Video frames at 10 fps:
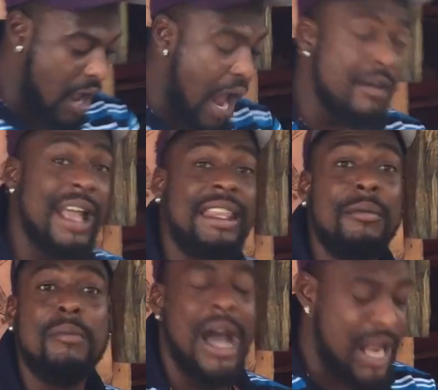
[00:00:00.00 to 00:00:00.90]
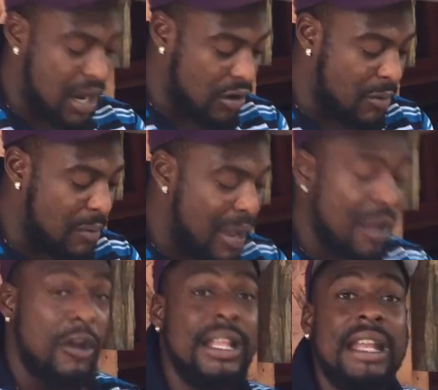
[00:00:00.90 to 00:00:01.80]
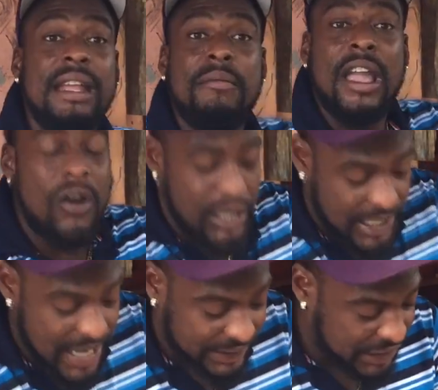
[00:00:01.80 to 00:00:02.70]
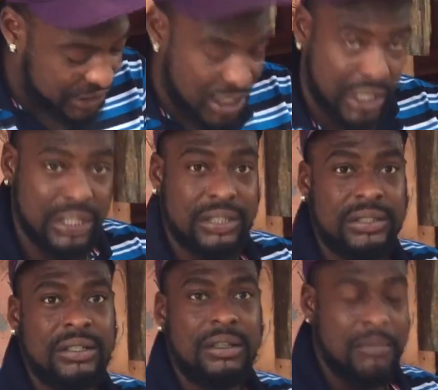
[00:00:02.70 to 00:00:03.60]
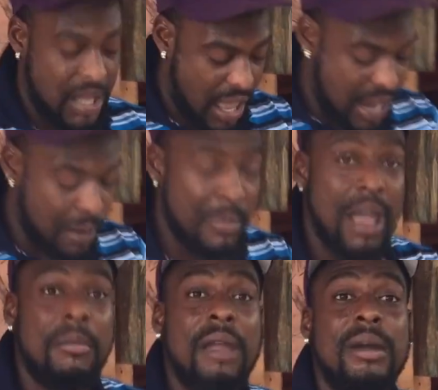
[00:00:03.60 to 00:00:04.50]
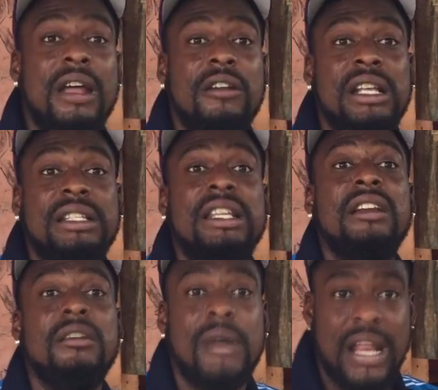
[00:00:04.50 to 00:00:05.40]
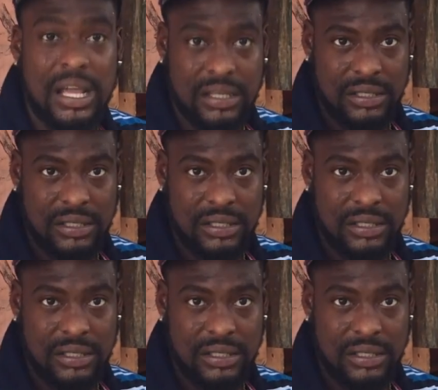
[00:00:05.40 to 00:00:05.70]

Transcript: you? No, alright, everybody I grew up, but my old lady a teacher. Okay. And my mother was a single mother.